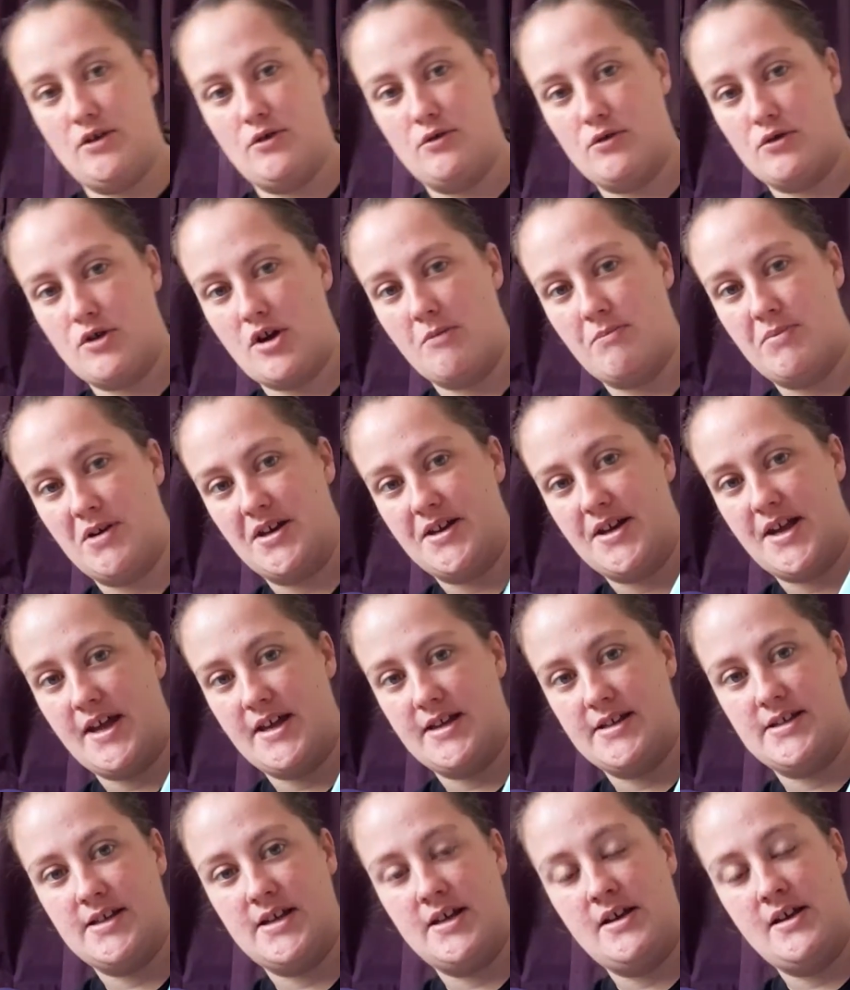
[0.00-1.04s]
or a couple of
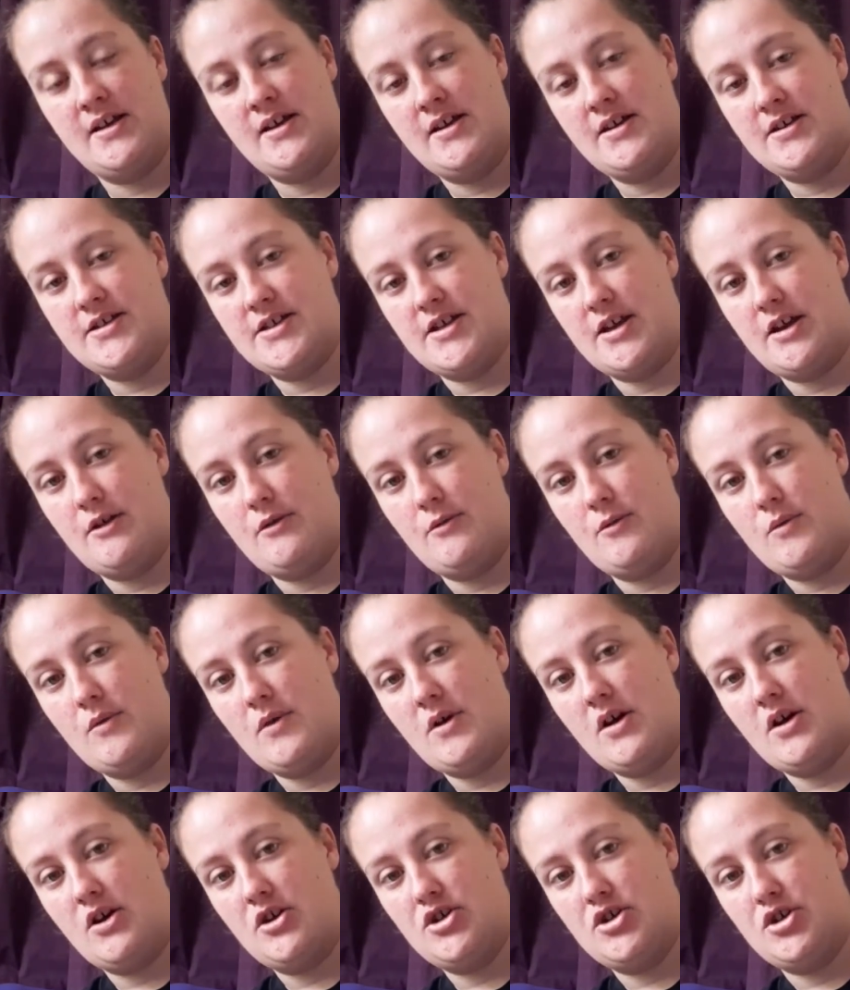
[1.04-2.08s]
days, so
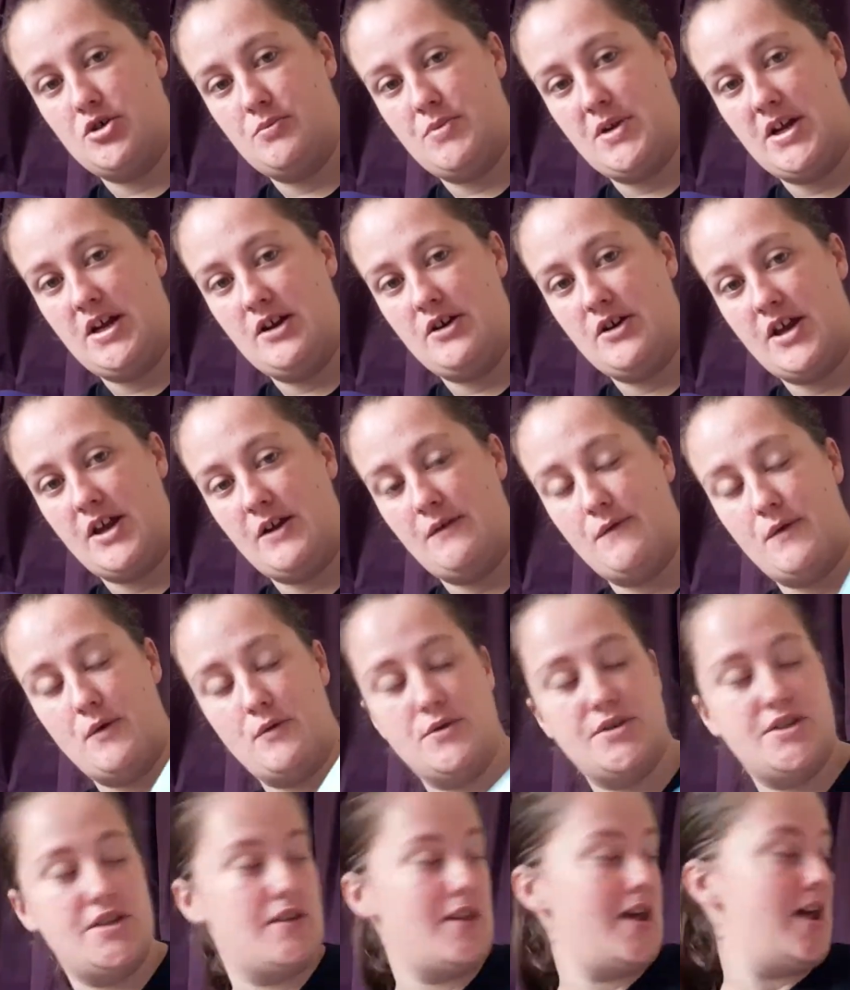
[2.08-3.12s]
I should be looking forward
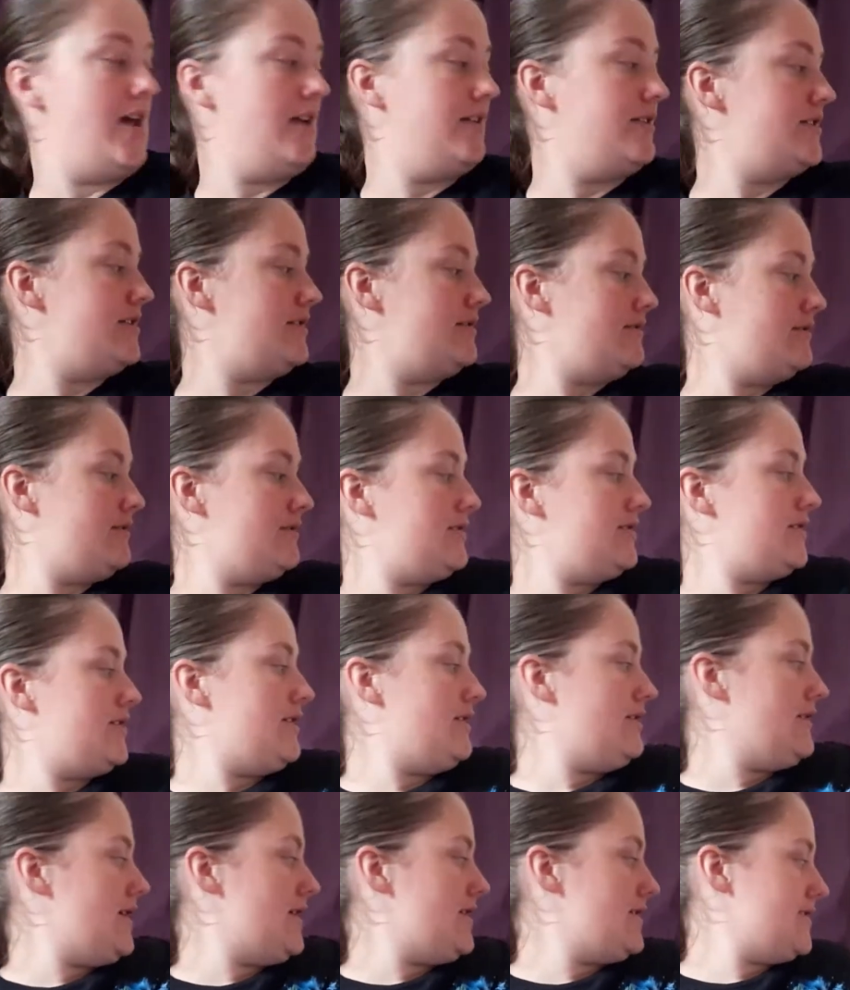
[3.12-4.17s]
to that. So
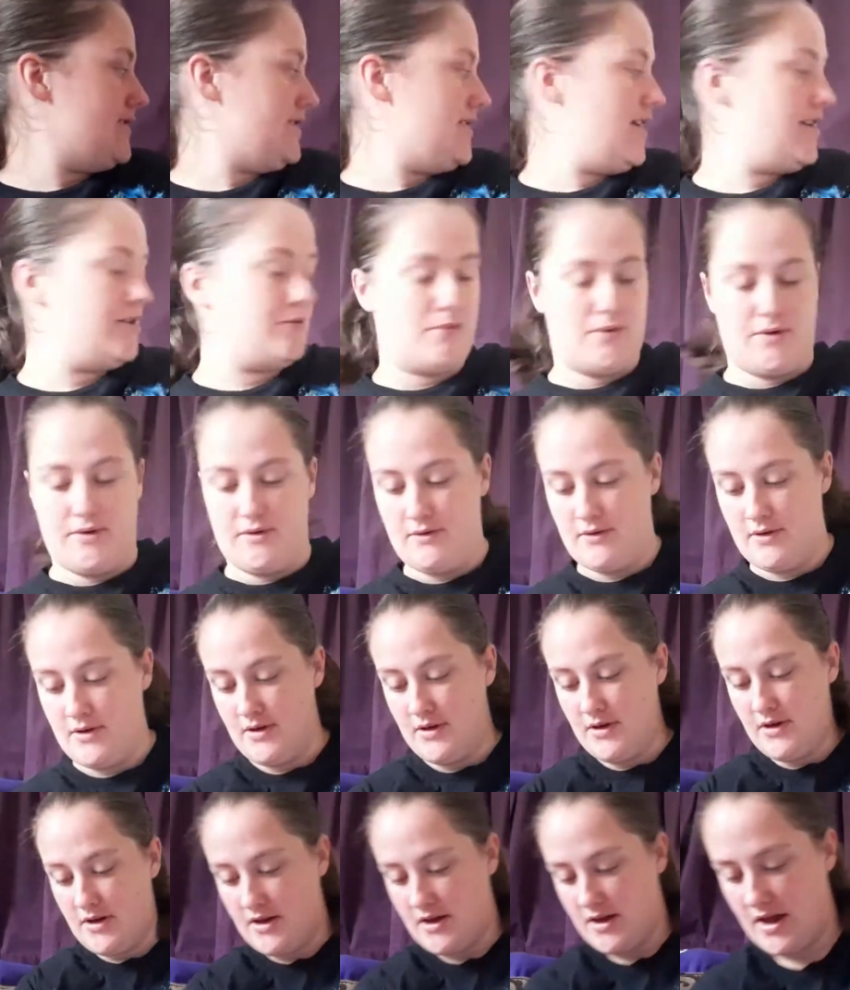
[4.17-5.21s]
that's that one.
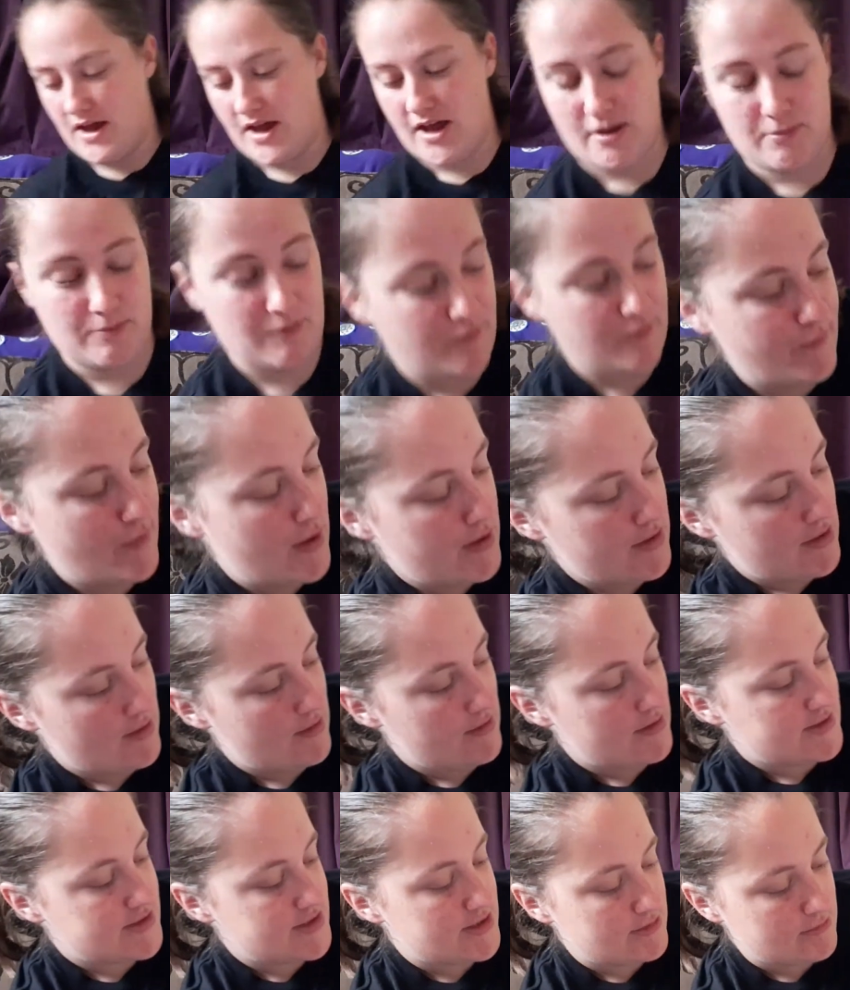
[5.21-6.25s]
Final
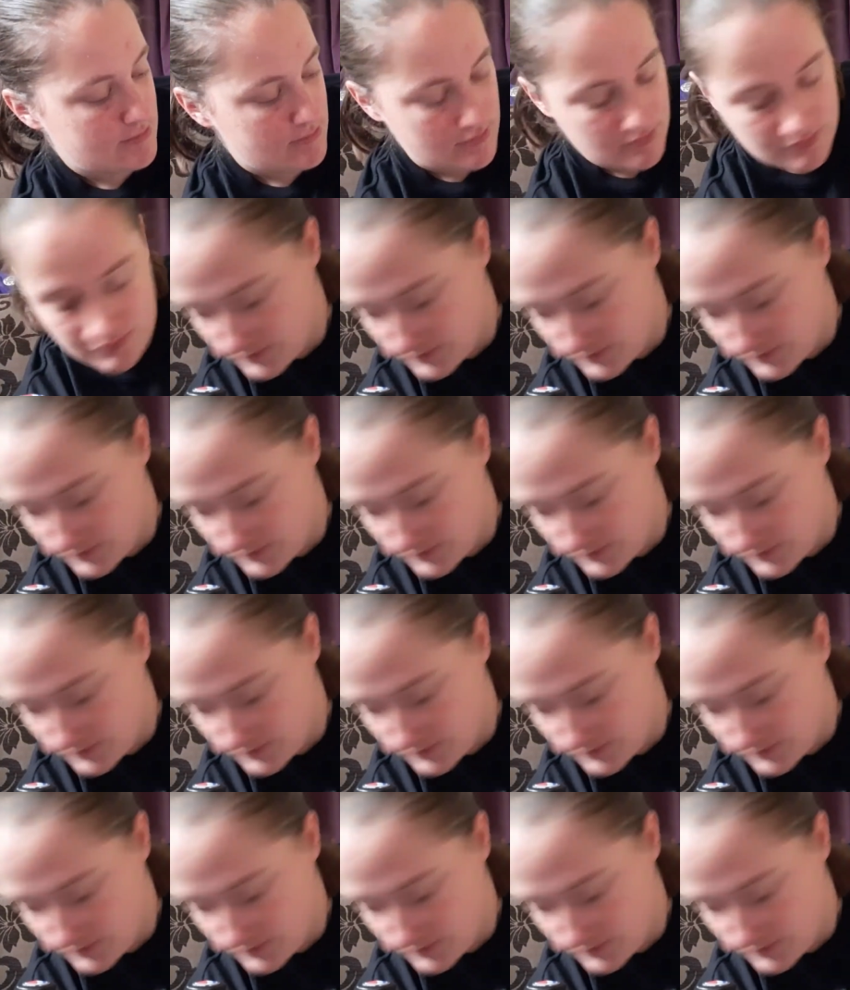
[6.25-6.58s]
item